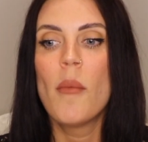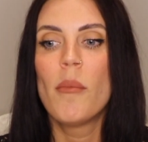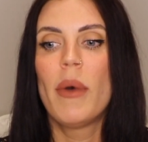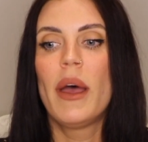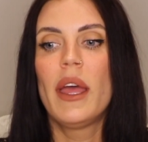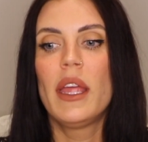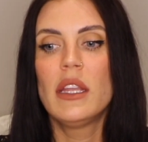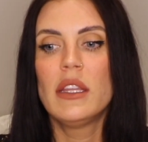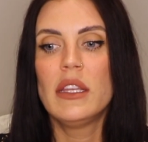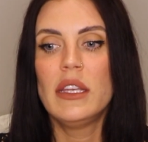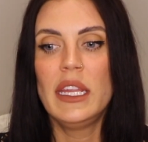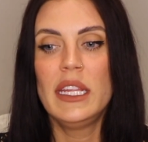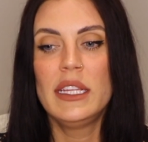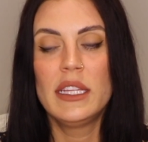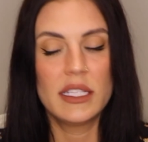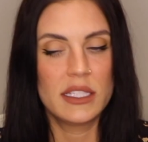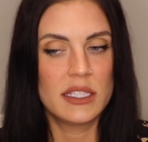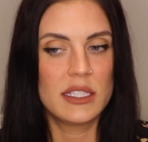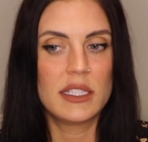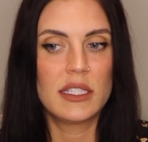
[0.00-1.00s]
But
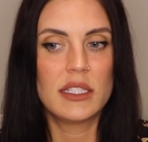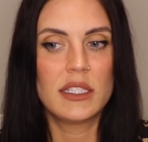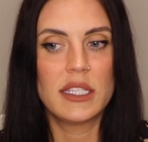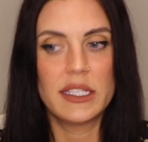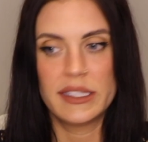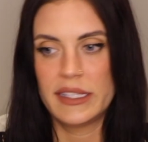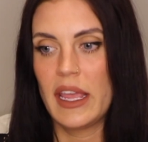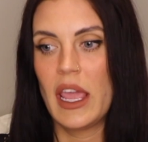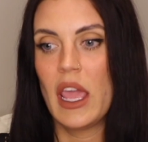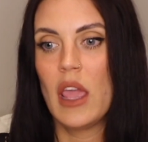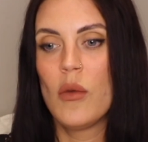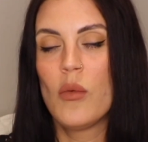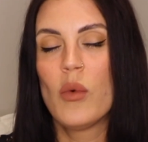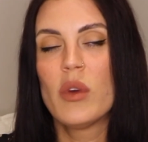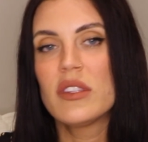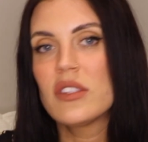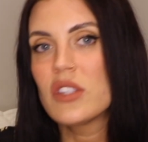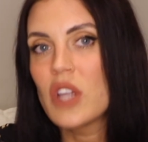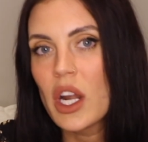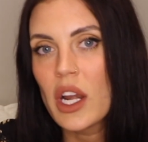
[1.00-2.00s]
needless to say,
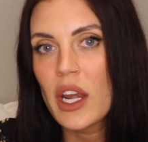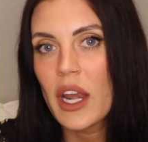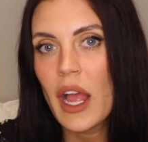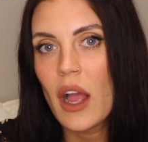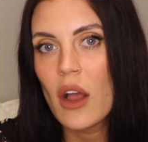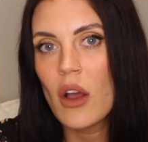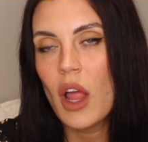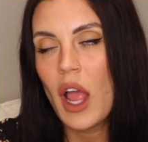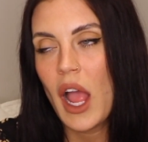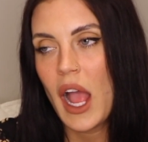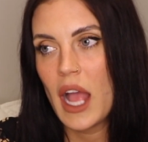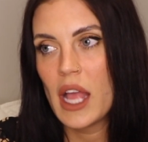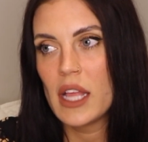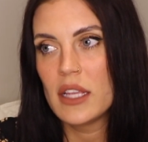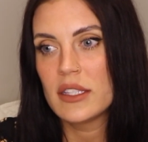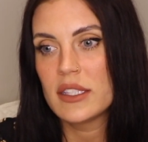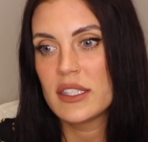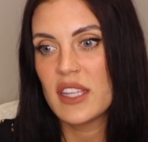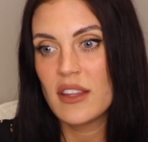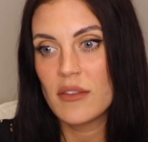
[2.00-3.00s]
what started out
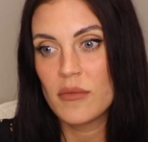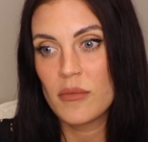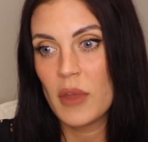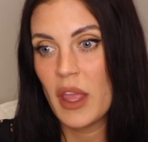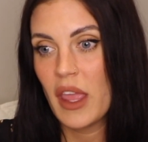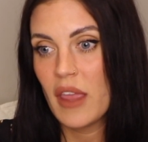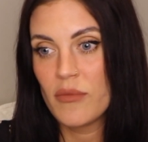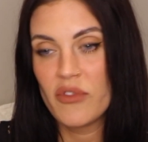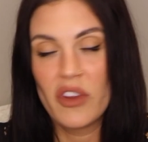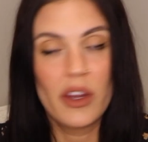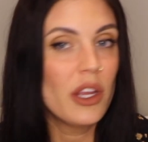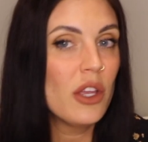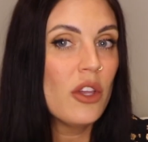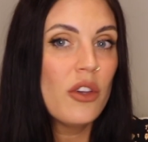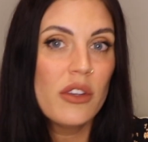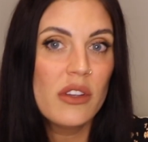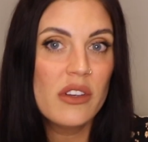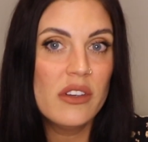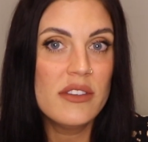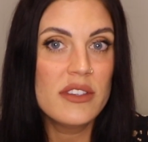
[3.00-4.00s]
as a very
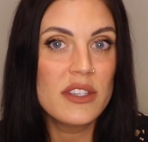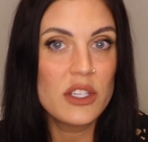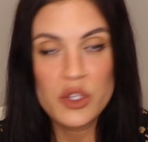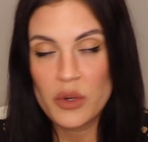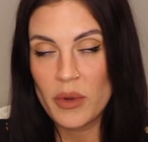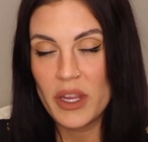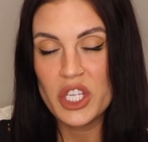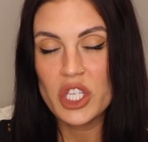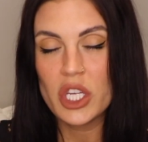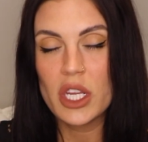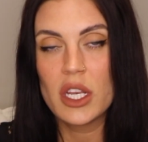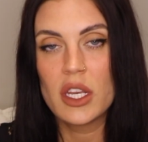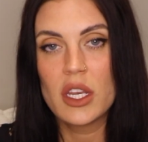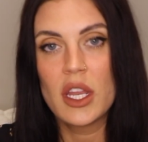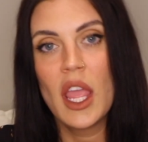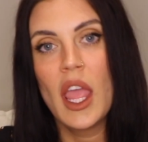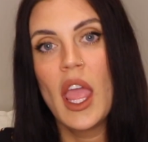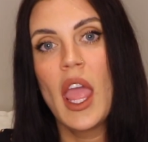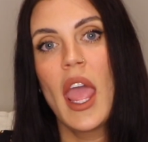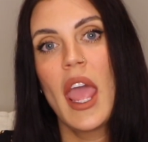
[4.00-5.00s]
good situation
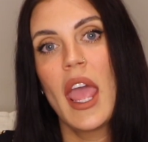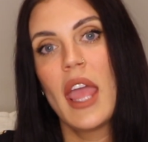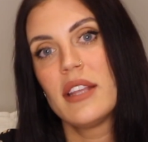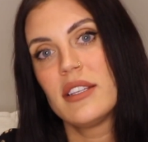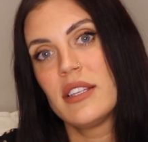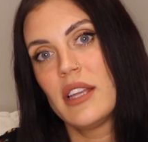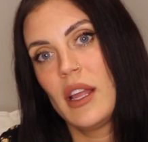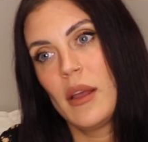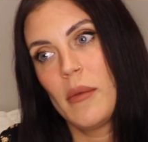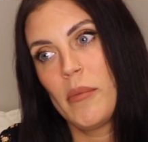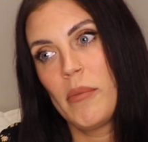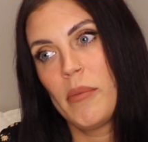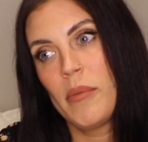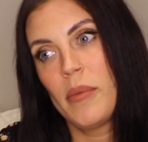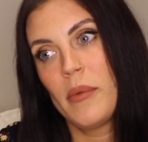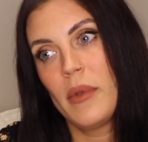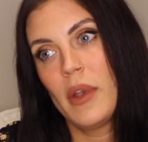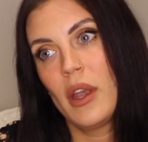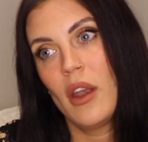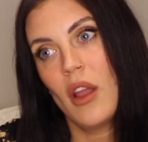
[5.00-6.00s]
ended up
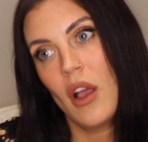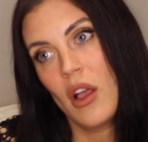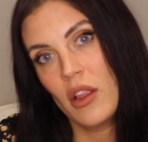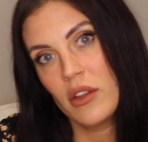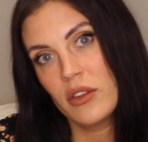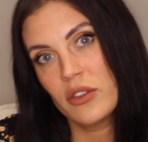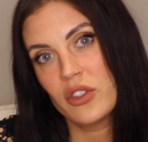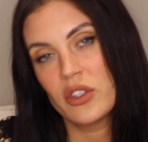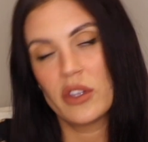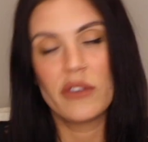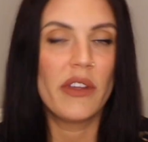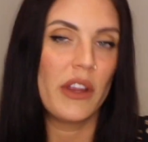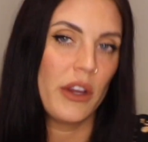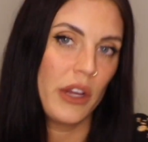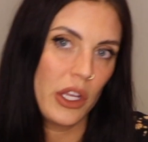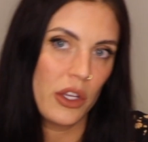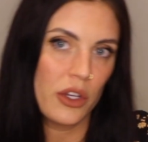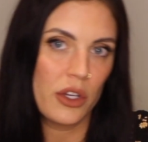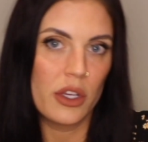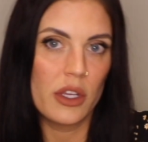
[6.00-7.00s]
not so
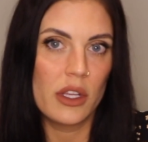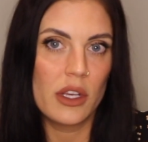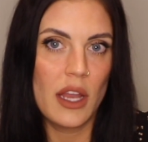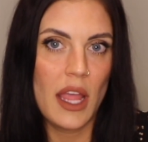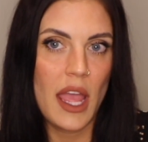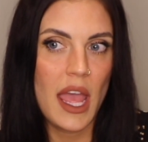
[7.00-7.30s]
very good,